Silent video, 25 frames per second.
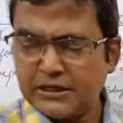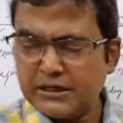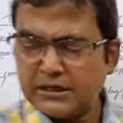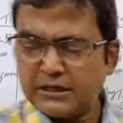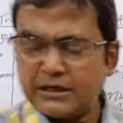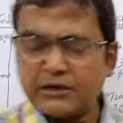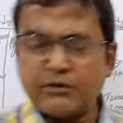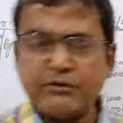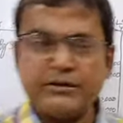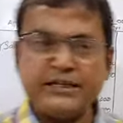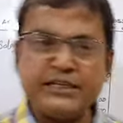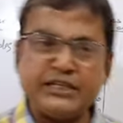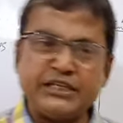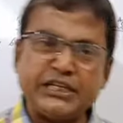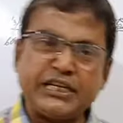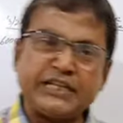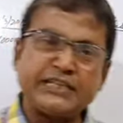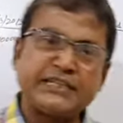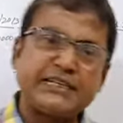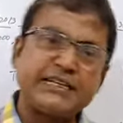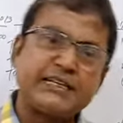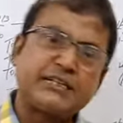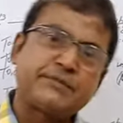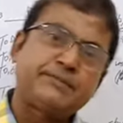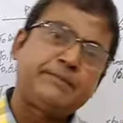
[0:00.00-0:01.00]
Now each
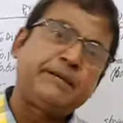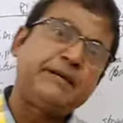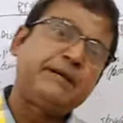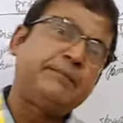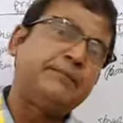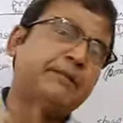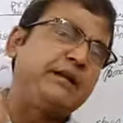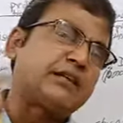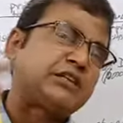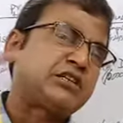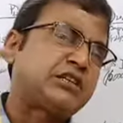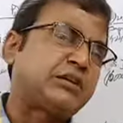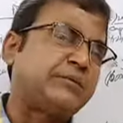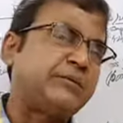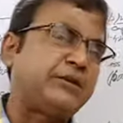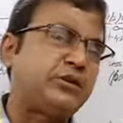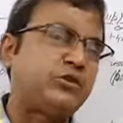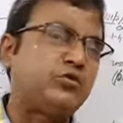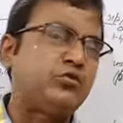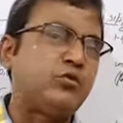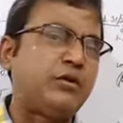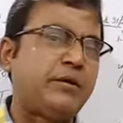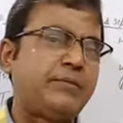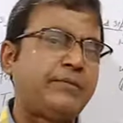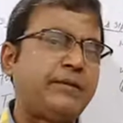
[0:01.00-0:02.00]
adjustment must have
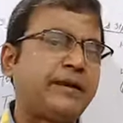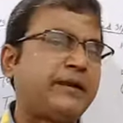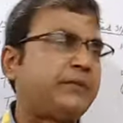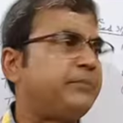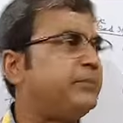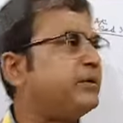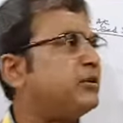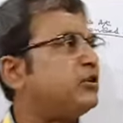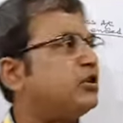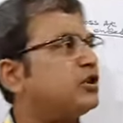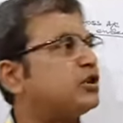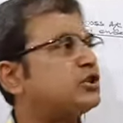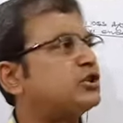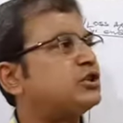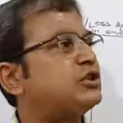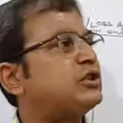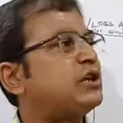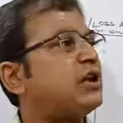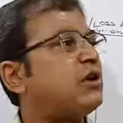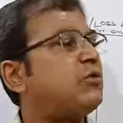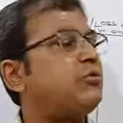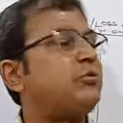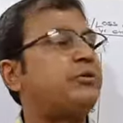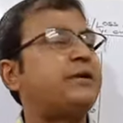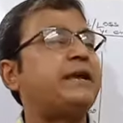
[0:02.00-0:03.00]
two effects, because
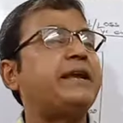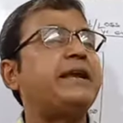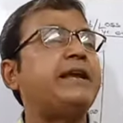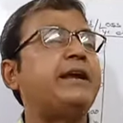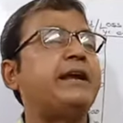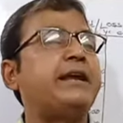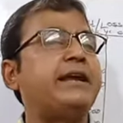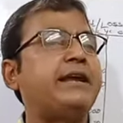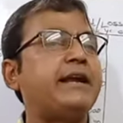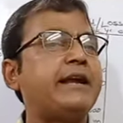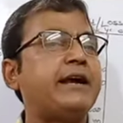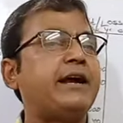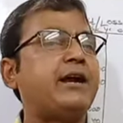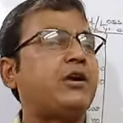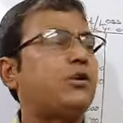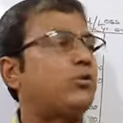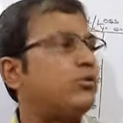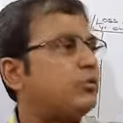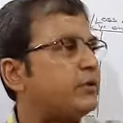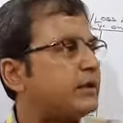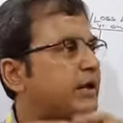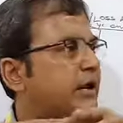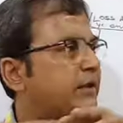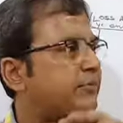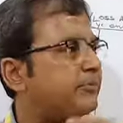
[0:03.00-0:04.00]
now here
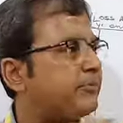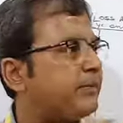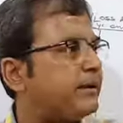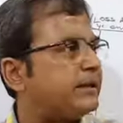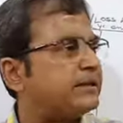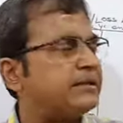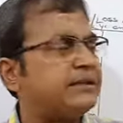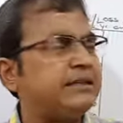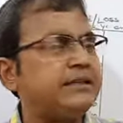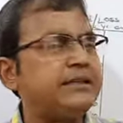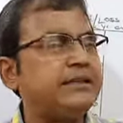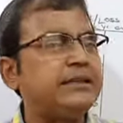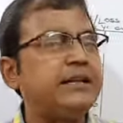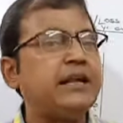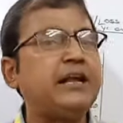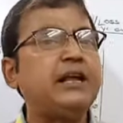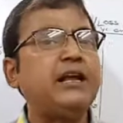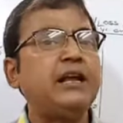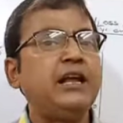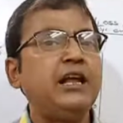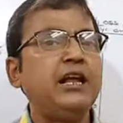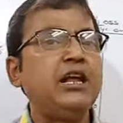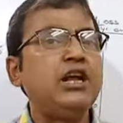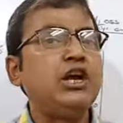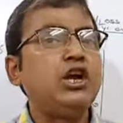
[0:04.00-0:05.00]
we are passing
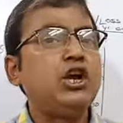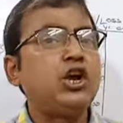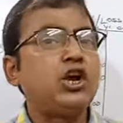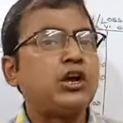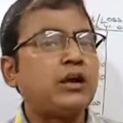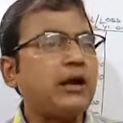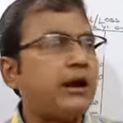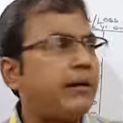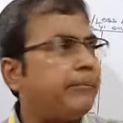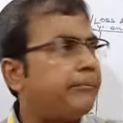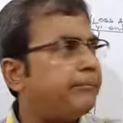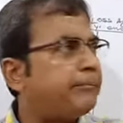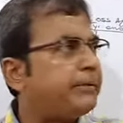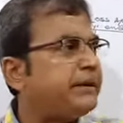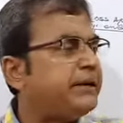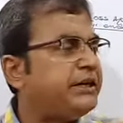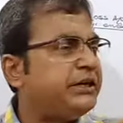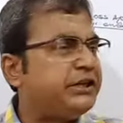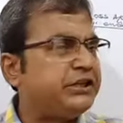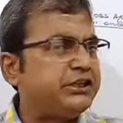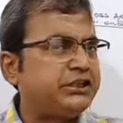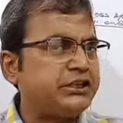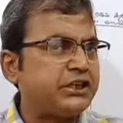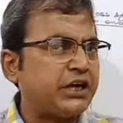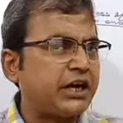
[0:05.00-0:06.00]
the
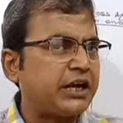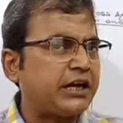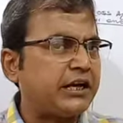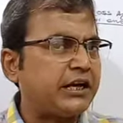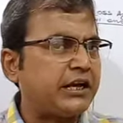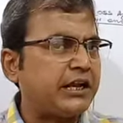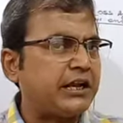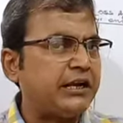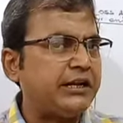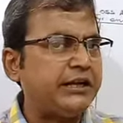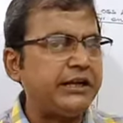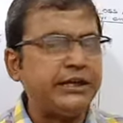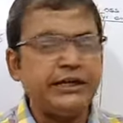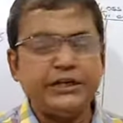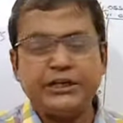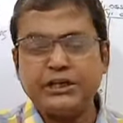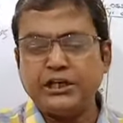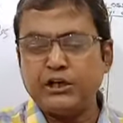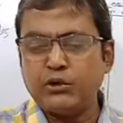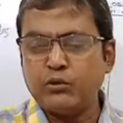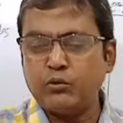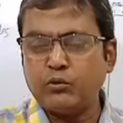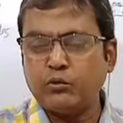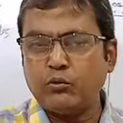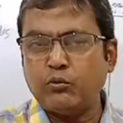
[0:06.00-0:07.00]
complete journal
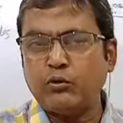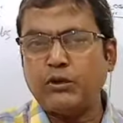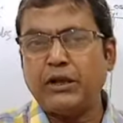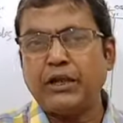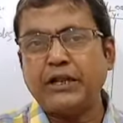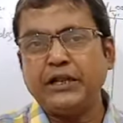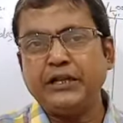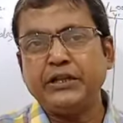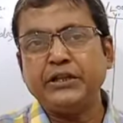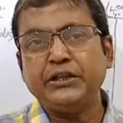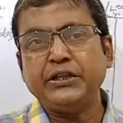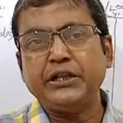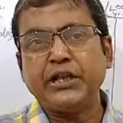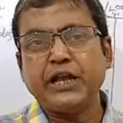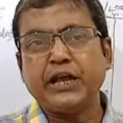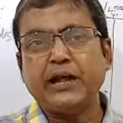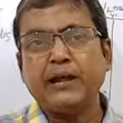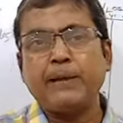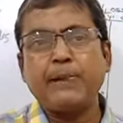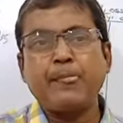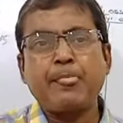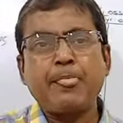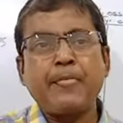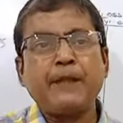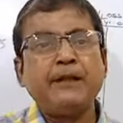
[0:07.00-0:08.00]
entry in
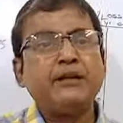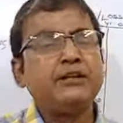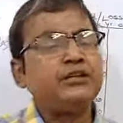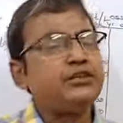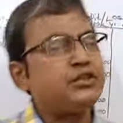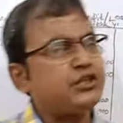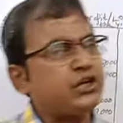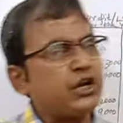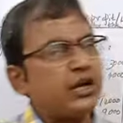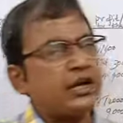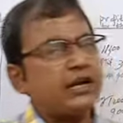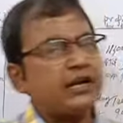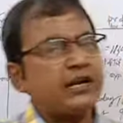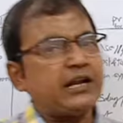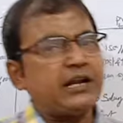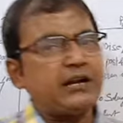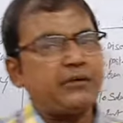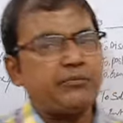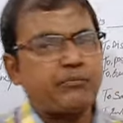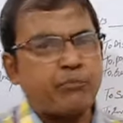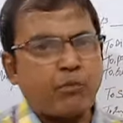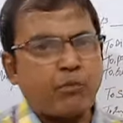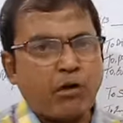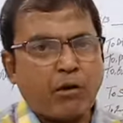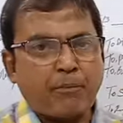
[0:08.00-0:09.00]
the
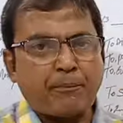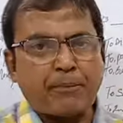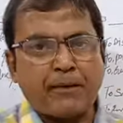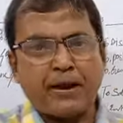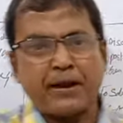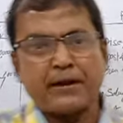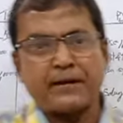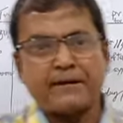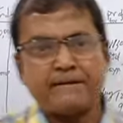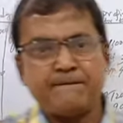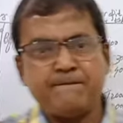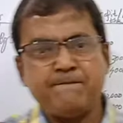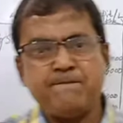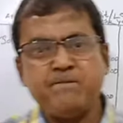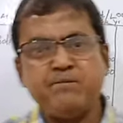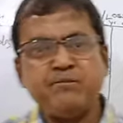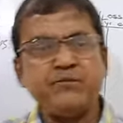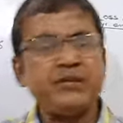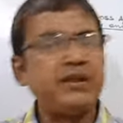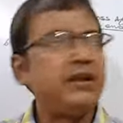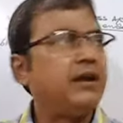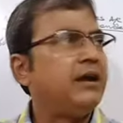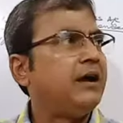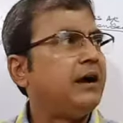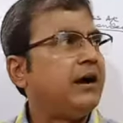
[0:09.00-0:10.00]
journal proper.
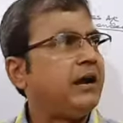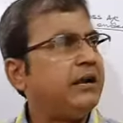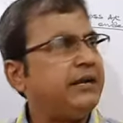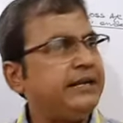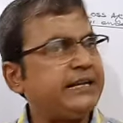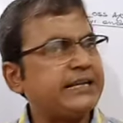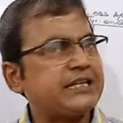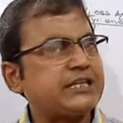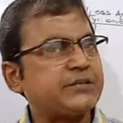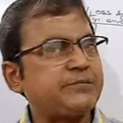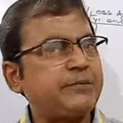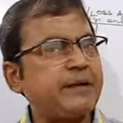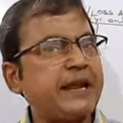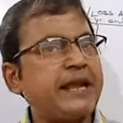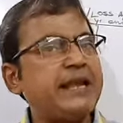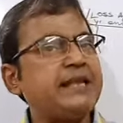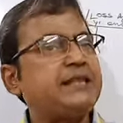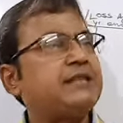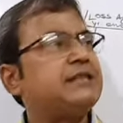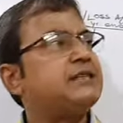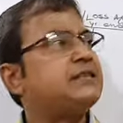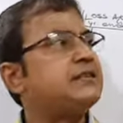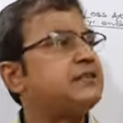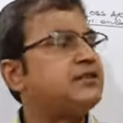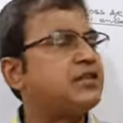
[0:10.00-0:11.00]
I'll
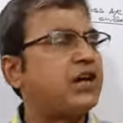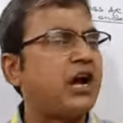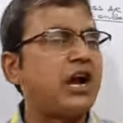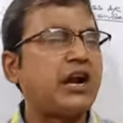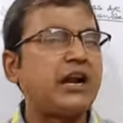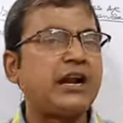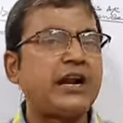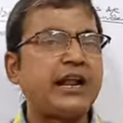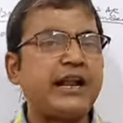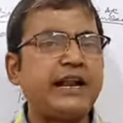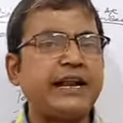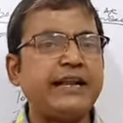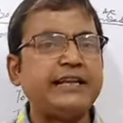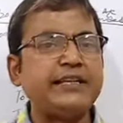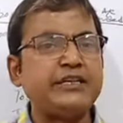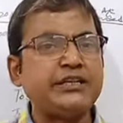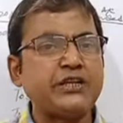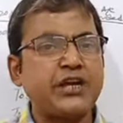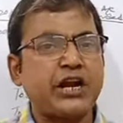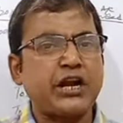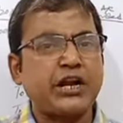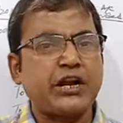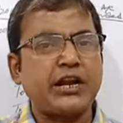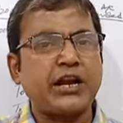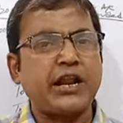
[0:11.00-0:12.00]
explain journal and
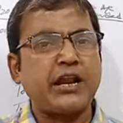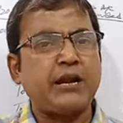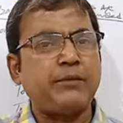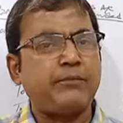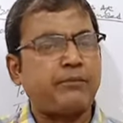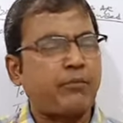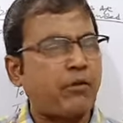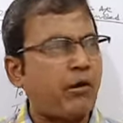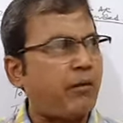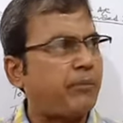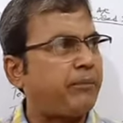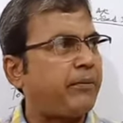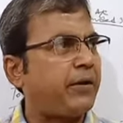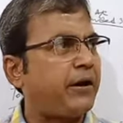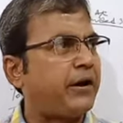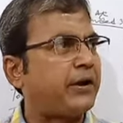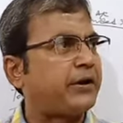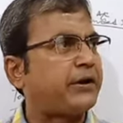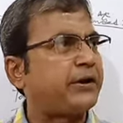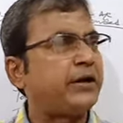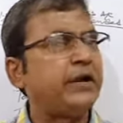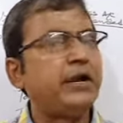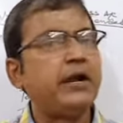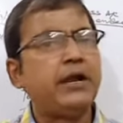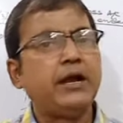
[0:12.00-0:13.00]
journal
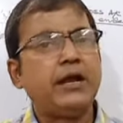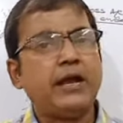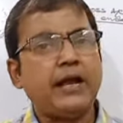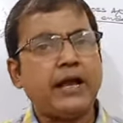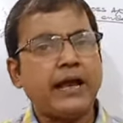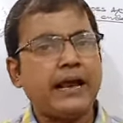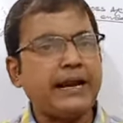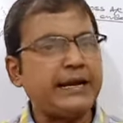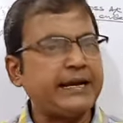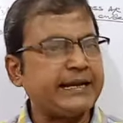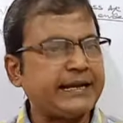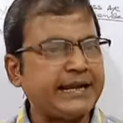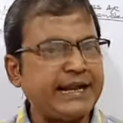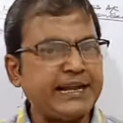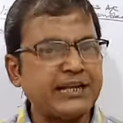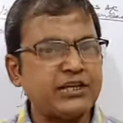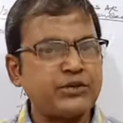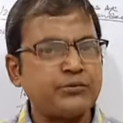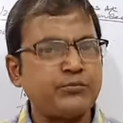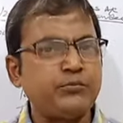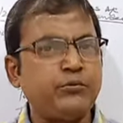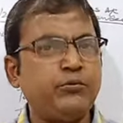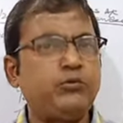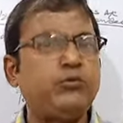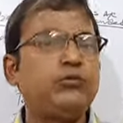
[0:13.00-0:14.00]
proper and
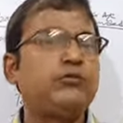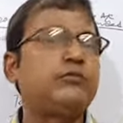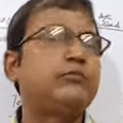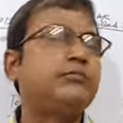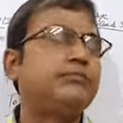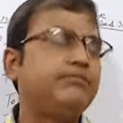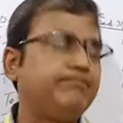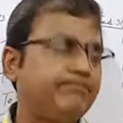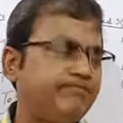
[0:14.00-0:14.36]
cash book